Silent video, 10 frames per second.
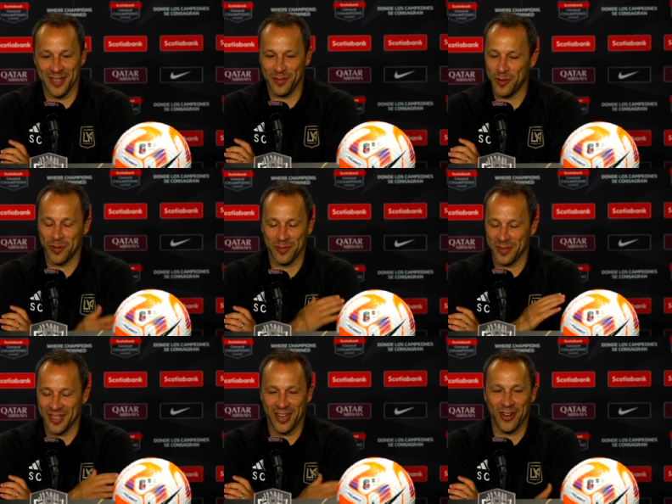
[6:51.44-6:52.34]
you won't
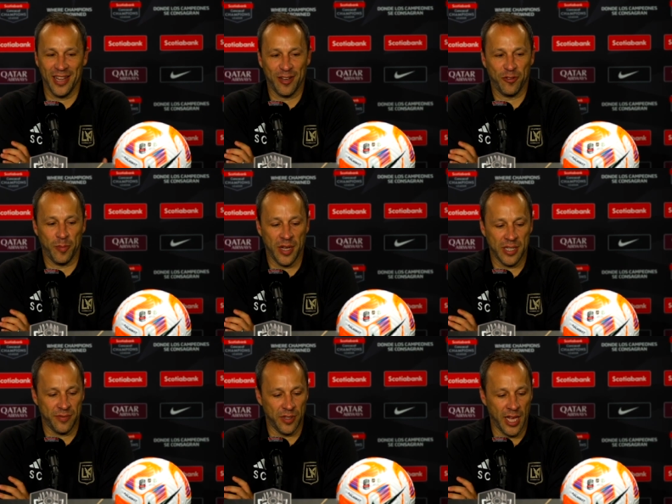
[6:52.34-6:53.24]
hear anything from
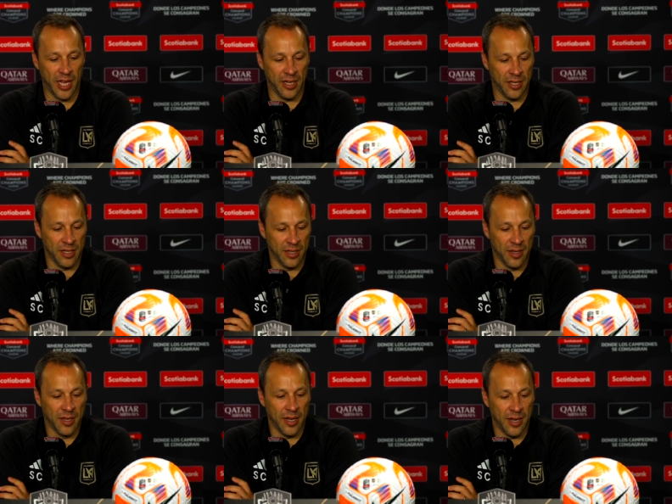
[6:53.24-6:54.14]
us for that.
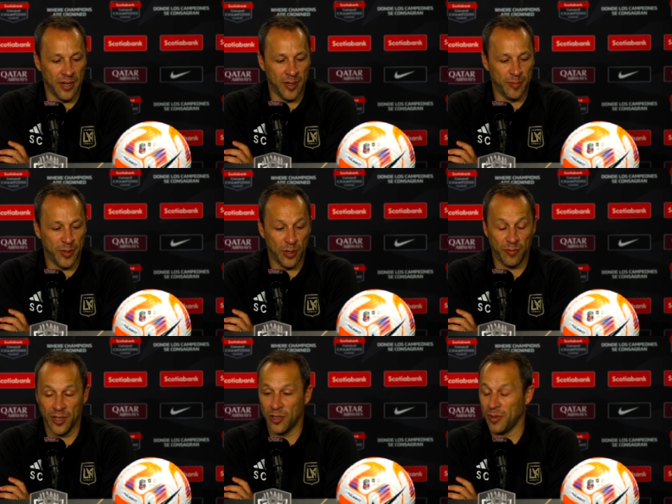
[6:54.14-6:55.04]
But
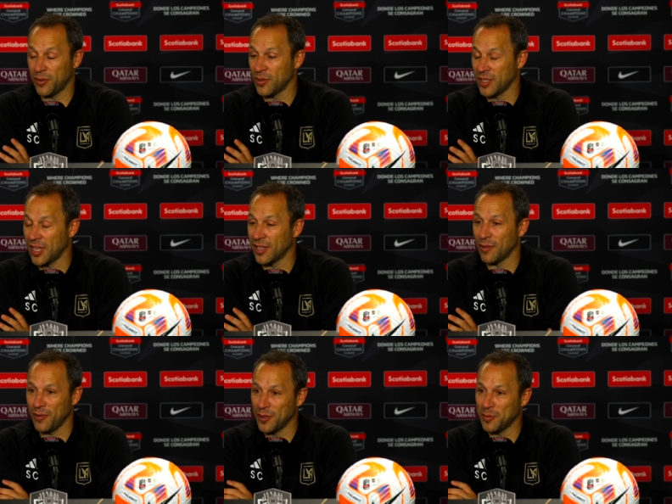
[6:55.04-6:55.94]
hopefully nobody throws anything on
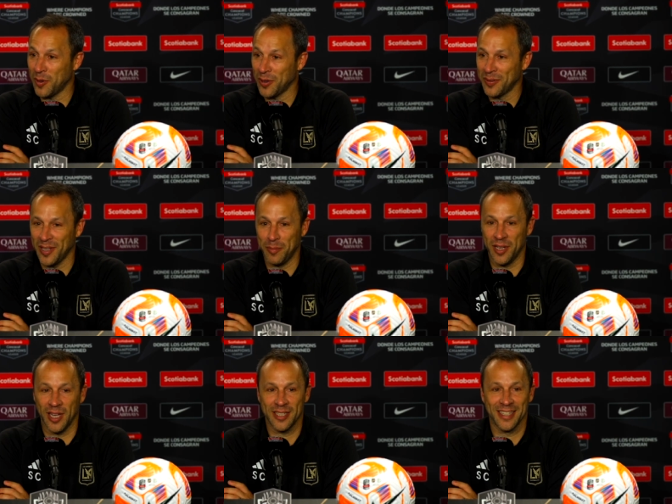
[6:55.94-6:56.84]
the field tomorrow. That'd be
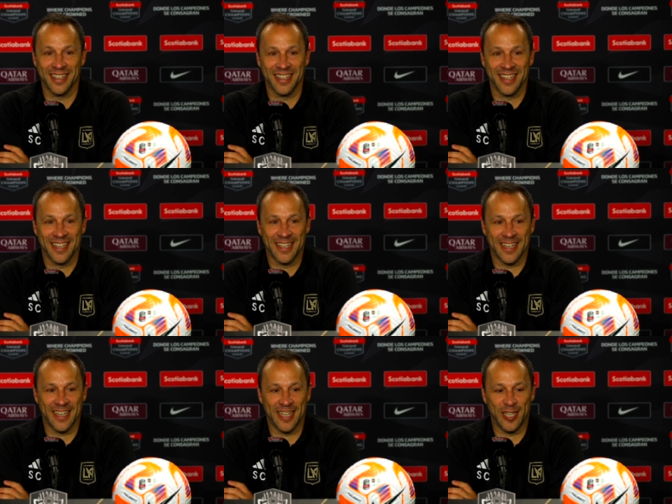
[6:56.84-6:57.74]
nice.
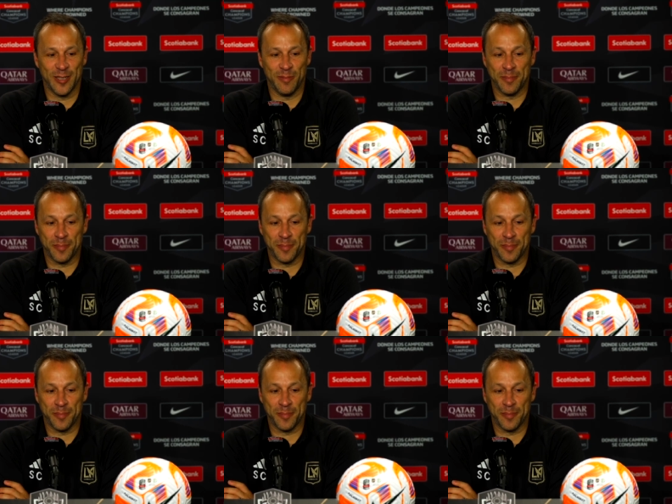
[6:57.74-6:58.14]
I